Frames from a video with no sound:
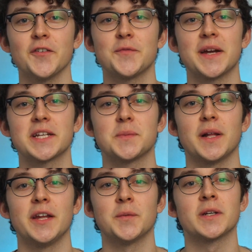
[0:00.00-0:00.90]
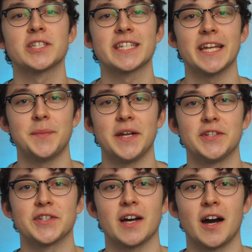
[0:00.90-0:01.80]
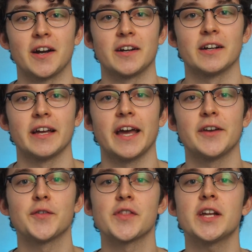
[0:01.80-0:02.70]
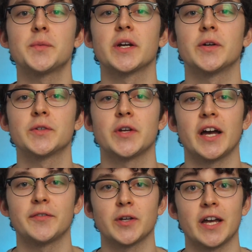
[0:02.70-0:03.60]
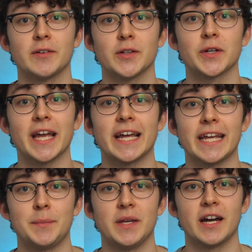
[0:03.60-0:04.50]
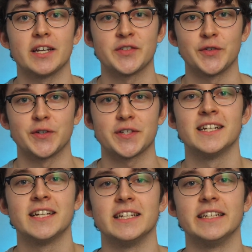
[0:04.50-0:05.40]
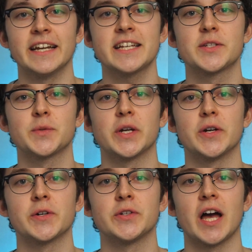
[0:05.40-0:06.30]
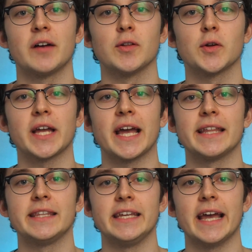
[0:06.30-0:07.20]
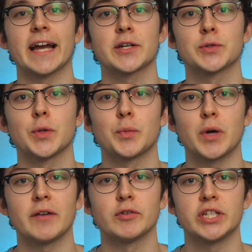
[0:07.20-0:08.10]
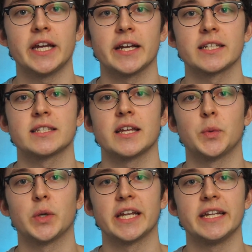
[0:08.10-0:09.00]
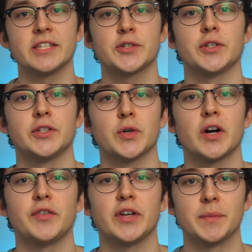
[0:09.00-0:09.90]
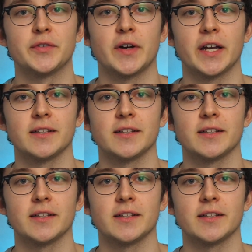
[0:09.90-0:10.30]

explaining what state pages are, and for that we're going to have to have a look at APIs first. Next, we're going to have a look at the actual Bravo tags that we can insert into our Figma file.